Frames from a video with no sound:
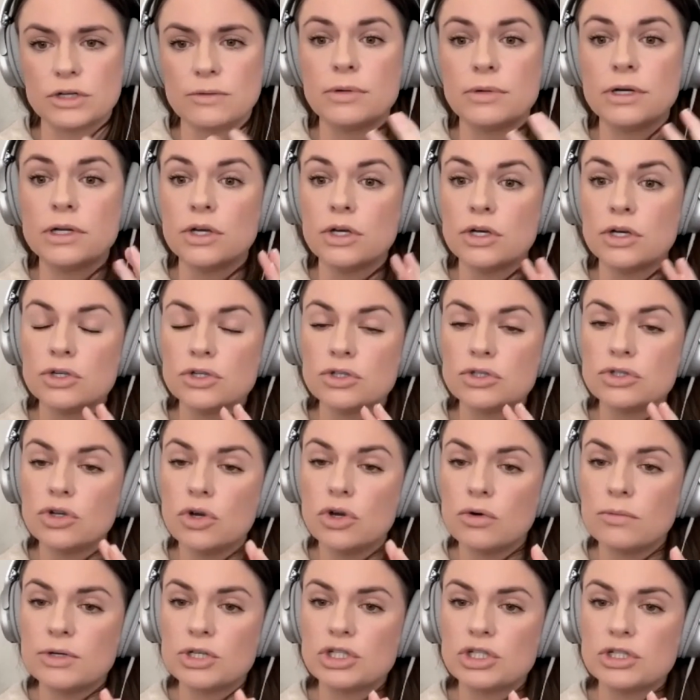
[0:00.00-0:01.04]
but so
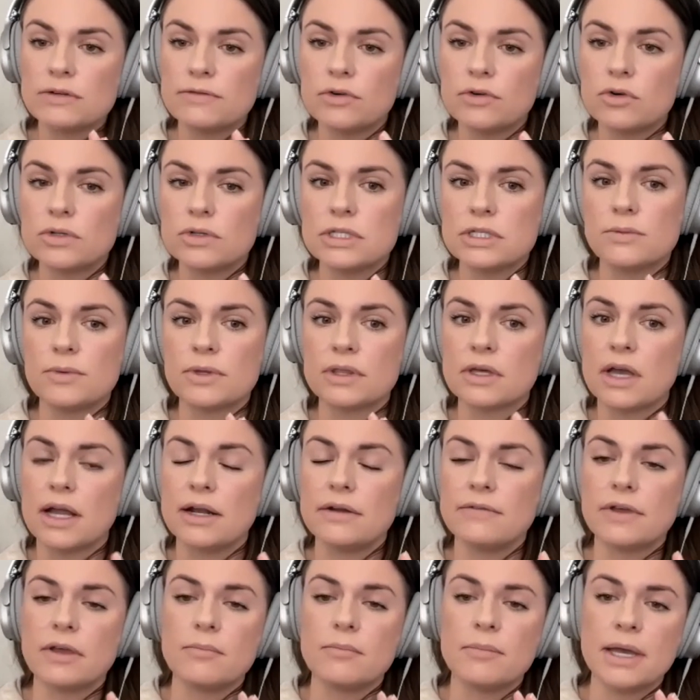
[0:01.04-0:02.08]
much difficulty with kind
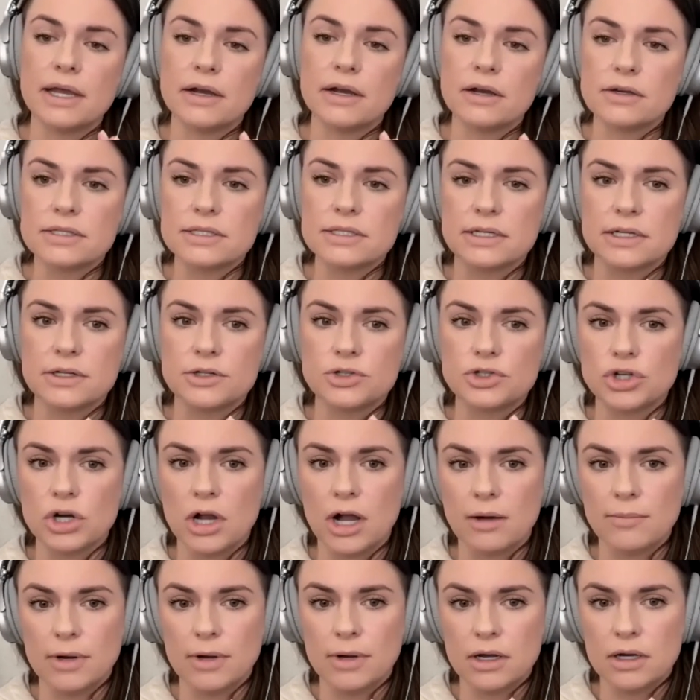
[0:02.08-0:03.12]
of comparison and
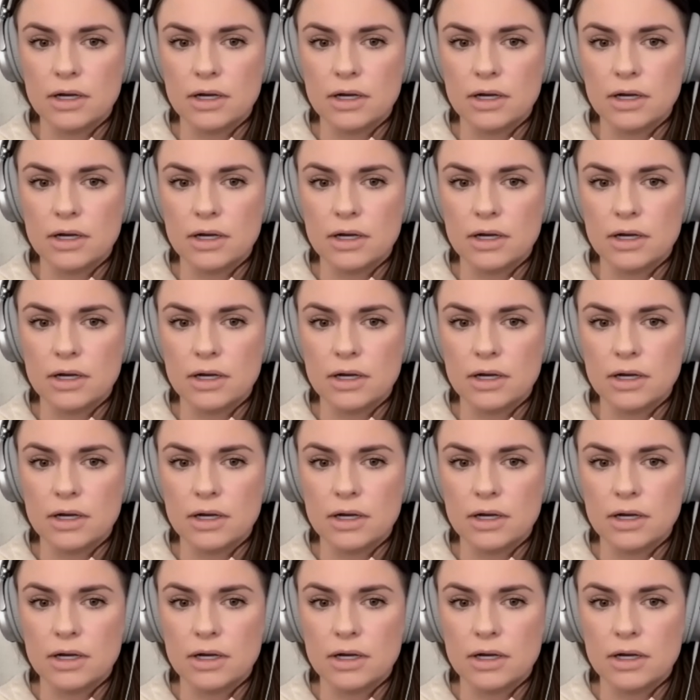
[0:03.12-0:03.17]
trauma,